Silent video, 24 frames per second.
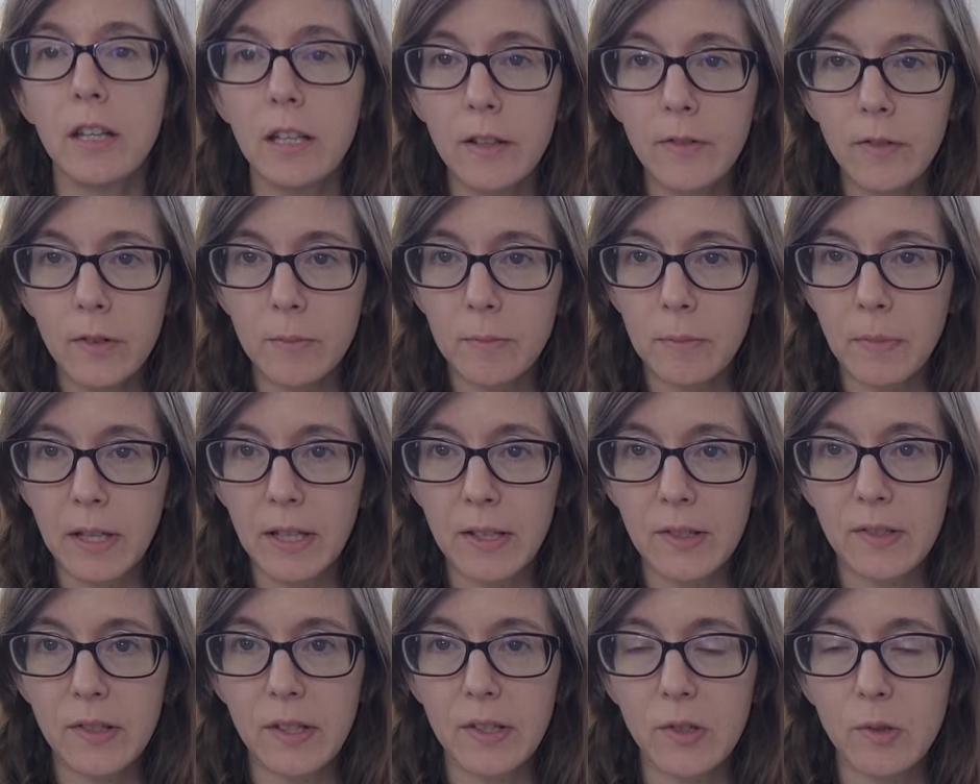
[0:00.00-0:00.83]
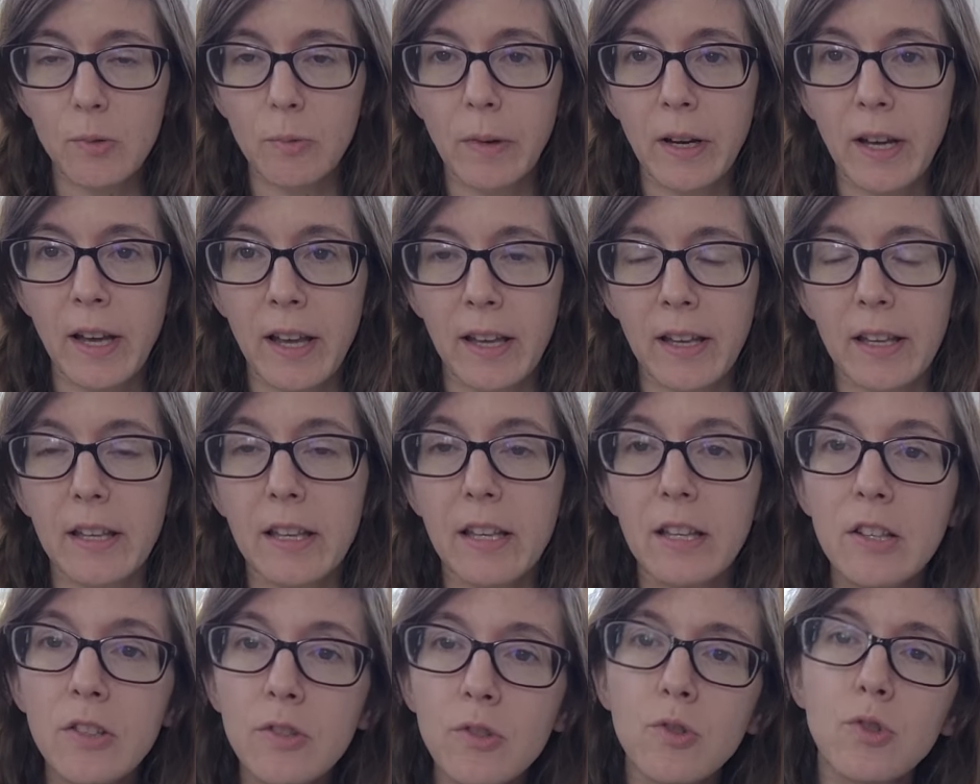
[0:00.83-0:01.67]
even makes its way
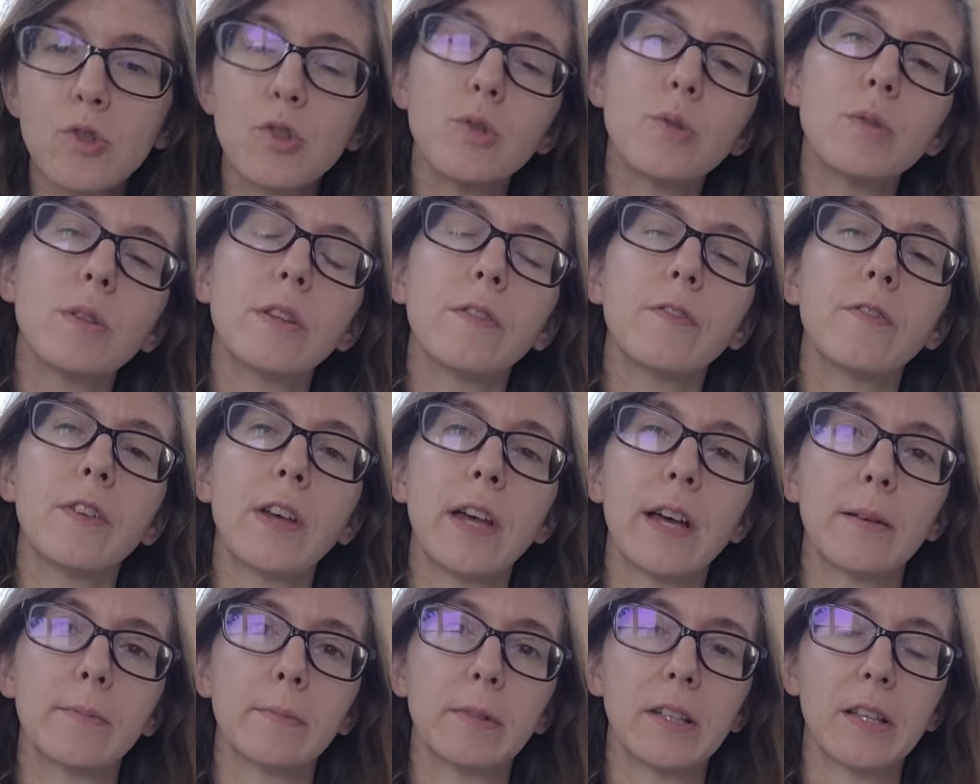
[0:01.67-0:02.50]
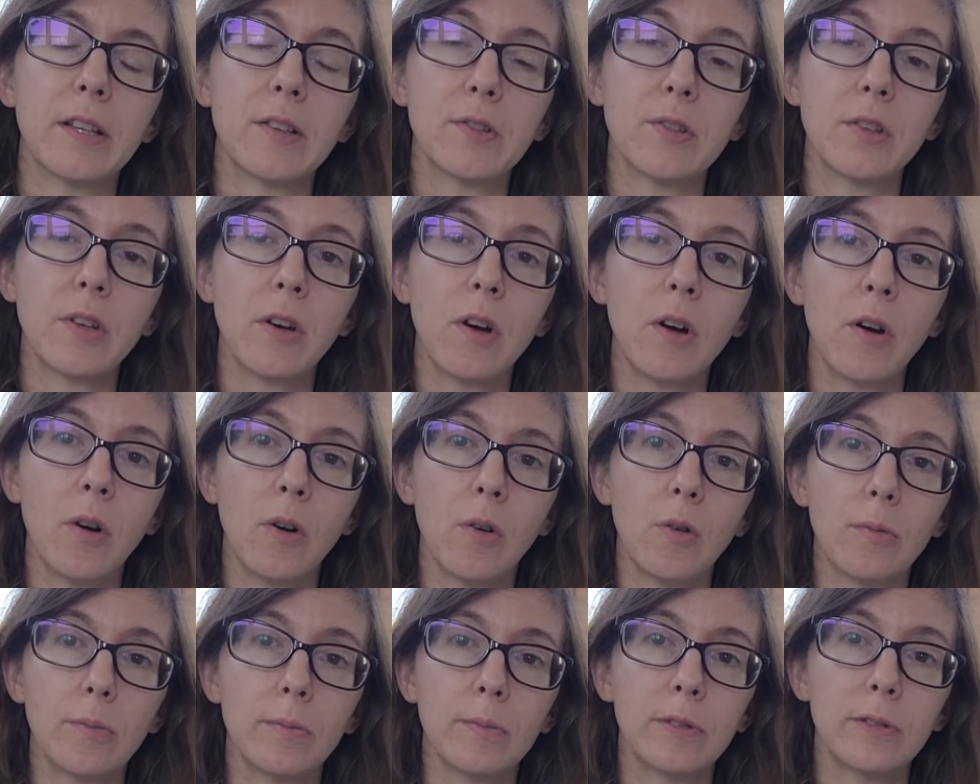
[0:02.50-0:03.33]
into the family's
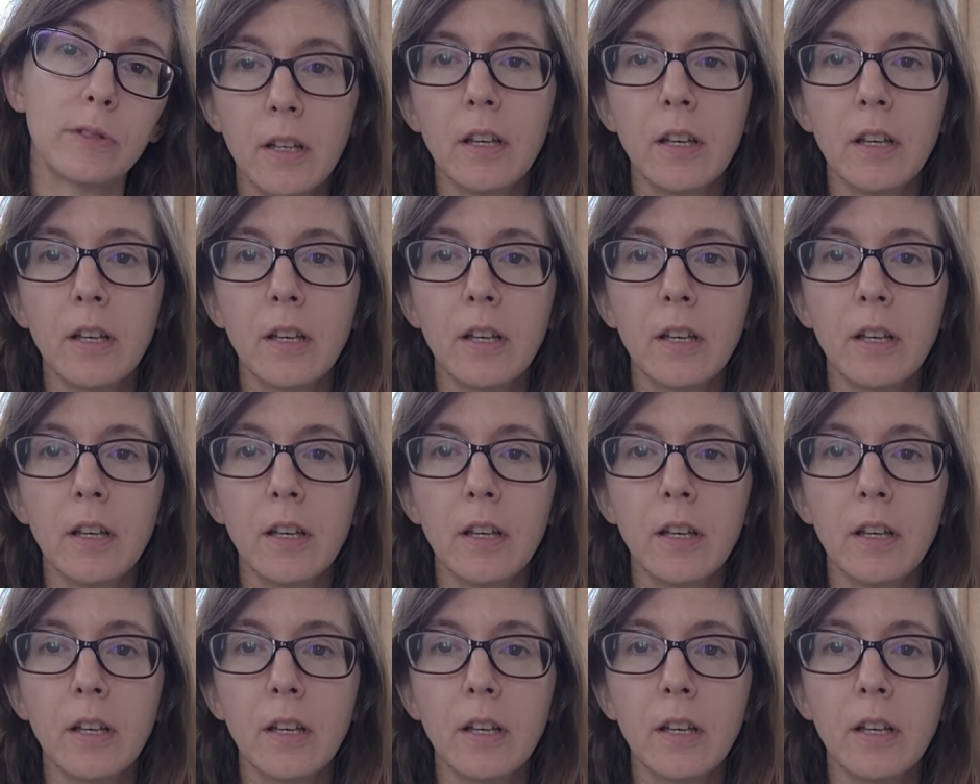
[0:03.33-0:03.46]
home.